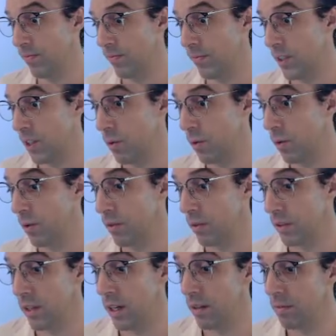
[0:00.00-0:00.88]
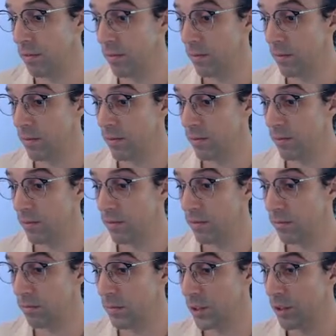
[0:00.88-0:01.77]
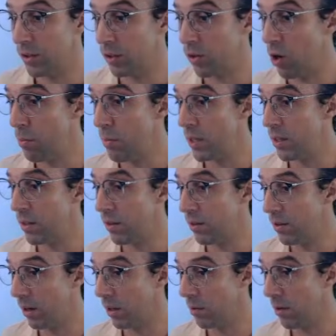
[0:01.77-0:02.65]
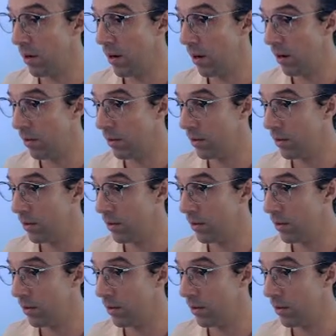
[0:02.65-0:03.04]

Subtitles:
So, yeah. Mr. Chromiki, you're talking about how